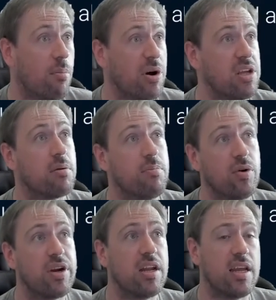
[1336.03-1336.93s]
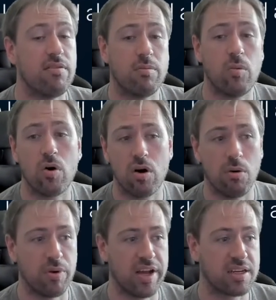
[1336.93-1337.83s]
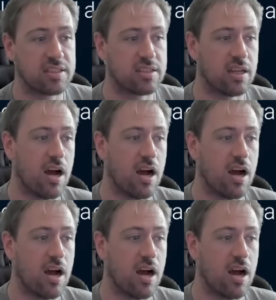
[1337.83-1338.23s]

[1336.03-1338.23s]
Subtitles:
but you can build in even more complex